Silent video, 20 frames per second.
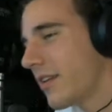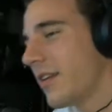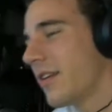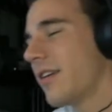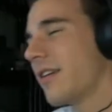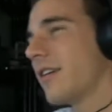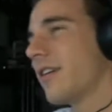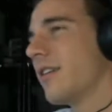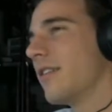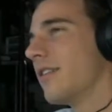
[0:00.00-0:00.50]

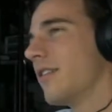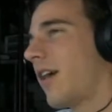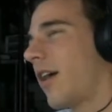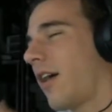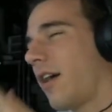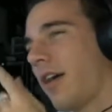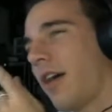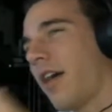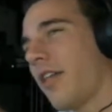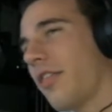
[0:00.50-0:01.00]
cause
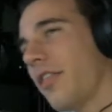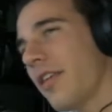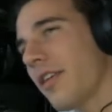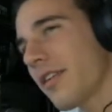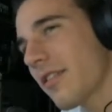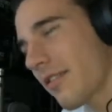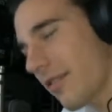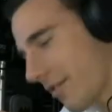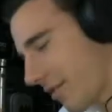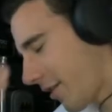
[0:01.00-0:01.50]
I
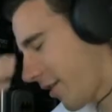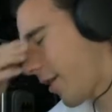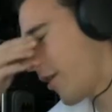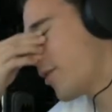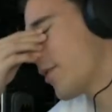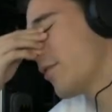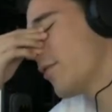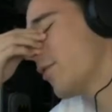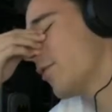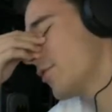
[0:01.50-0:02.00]
don't
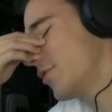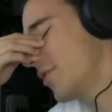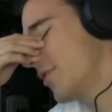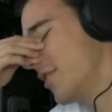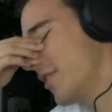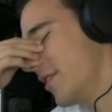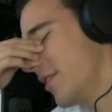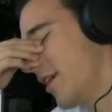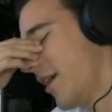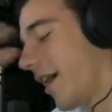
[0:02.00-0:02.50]
even know what you
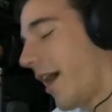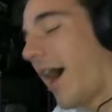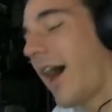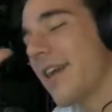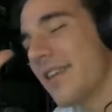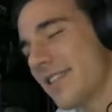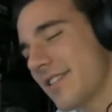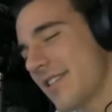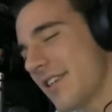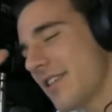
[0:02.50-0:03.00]
did. I
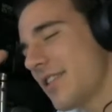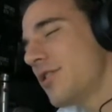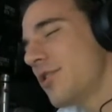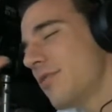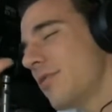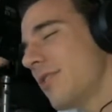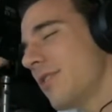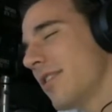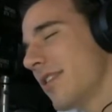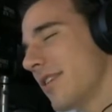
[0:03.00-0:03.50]
sent
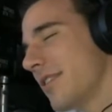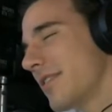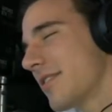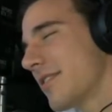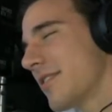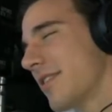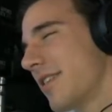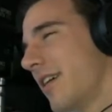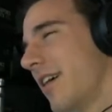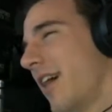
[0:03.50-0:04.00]
you a
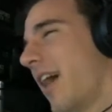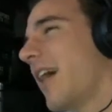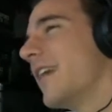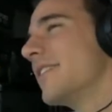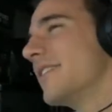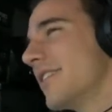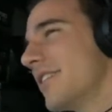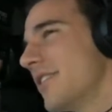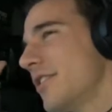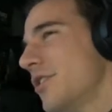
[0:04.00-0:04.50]
list. I
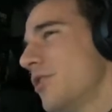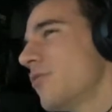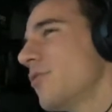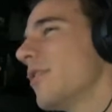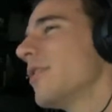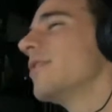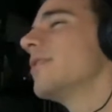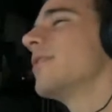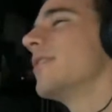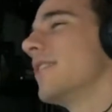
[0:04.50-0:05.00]
sent you
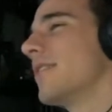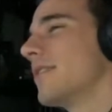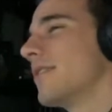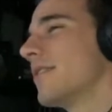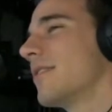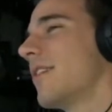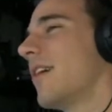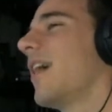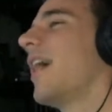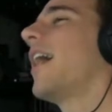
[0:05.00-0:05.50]
a
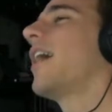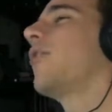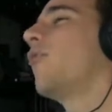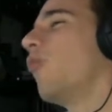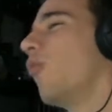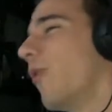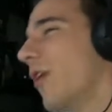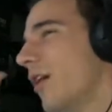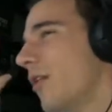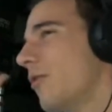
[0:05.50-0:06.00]
list, a
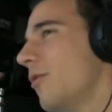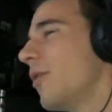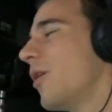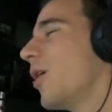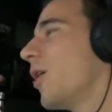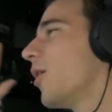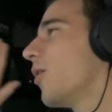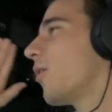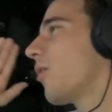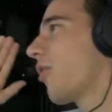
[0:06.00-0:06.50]
well
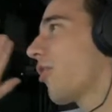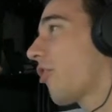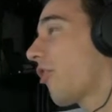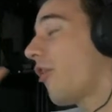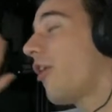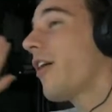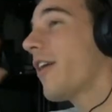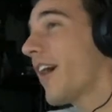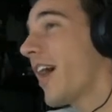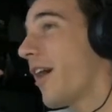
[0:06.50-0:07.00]

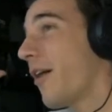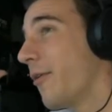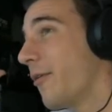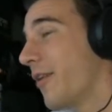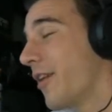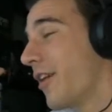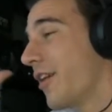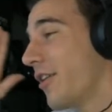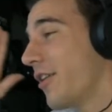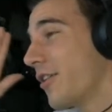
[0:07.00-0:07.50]
thought out,
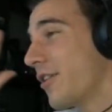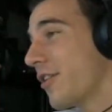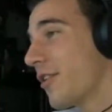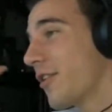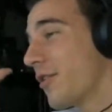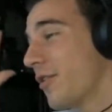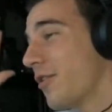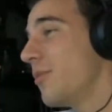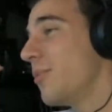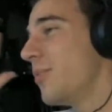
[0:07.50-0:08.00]

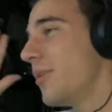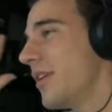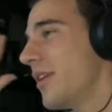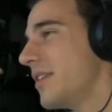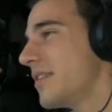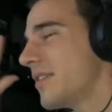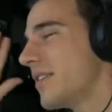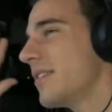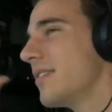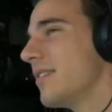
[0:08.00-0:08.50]
good
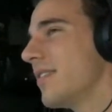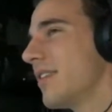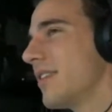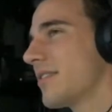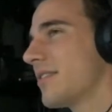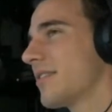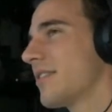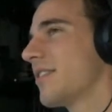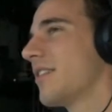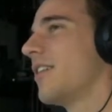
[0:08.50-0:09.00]
PC
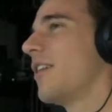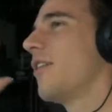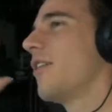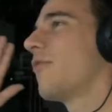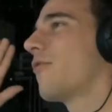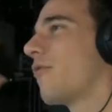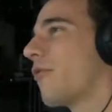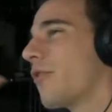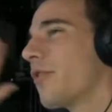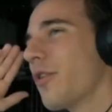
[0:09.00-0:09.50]
list
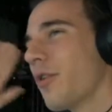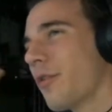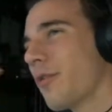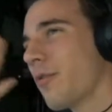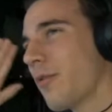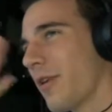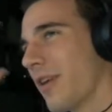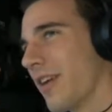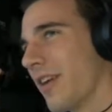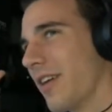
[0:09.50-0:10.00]
for your
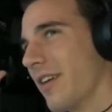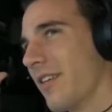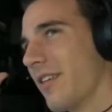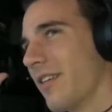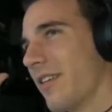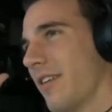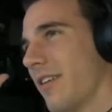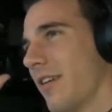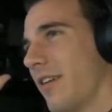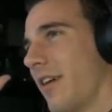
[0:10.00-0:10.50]
rig,
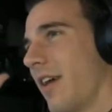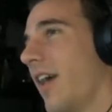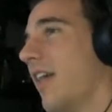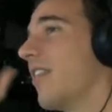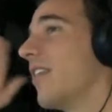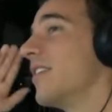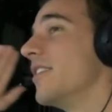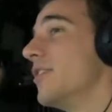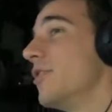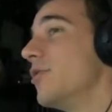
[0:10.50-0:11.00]
and
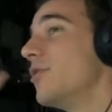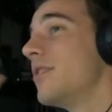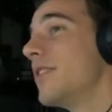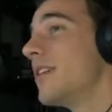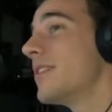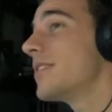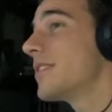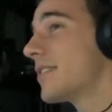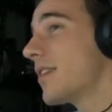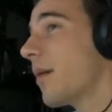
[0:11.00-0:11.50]
then you
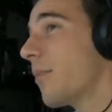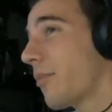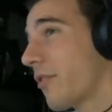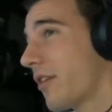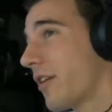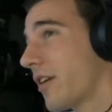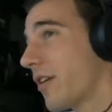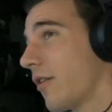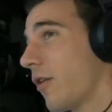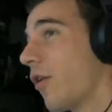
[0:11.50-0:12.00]
did
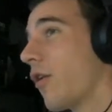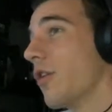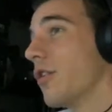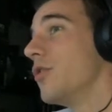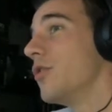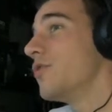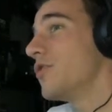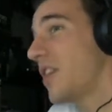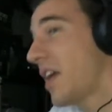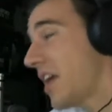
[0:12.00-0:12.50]
something or
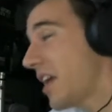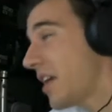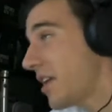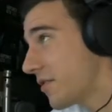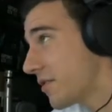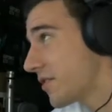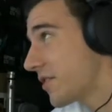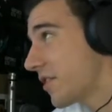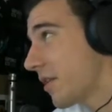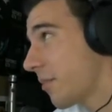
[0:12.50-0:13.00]
you
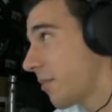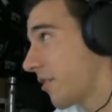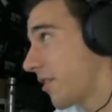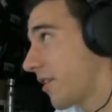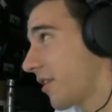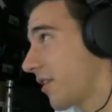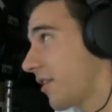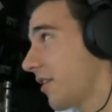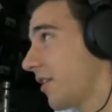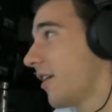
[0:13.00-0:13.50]
changed
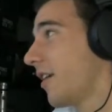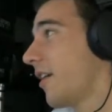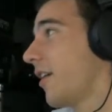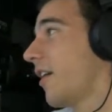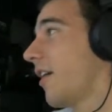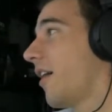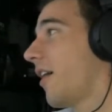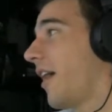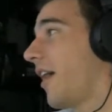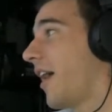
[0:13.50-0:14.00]
something,
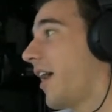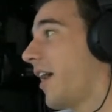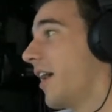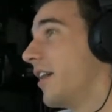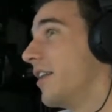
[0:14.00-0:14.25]
and